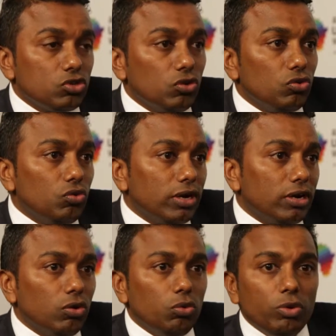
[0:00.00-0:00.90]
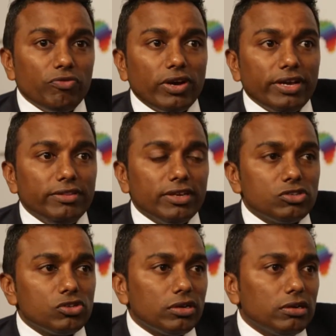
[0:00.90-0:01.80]
So we find
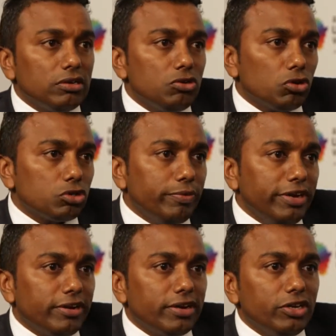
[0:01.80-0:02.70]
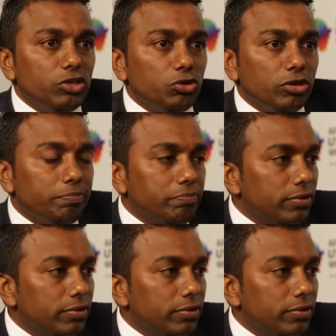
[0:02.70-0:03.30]
that North America, Europe,